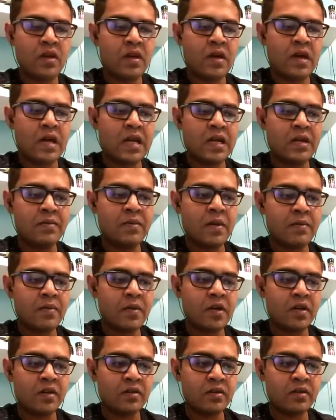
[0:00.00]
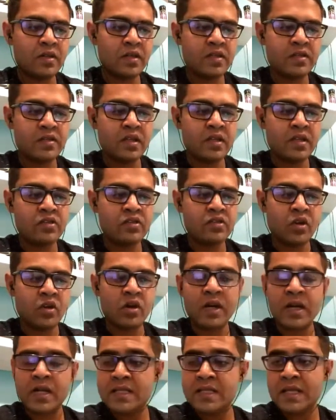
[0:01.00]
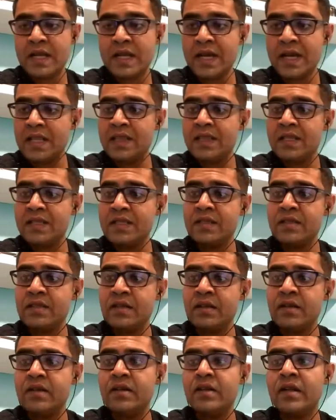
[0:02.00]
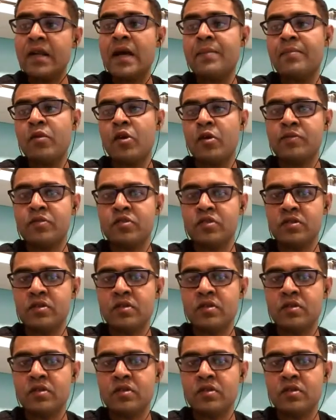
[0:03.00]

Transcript: And remember, this is wrong answer and this is a trap option.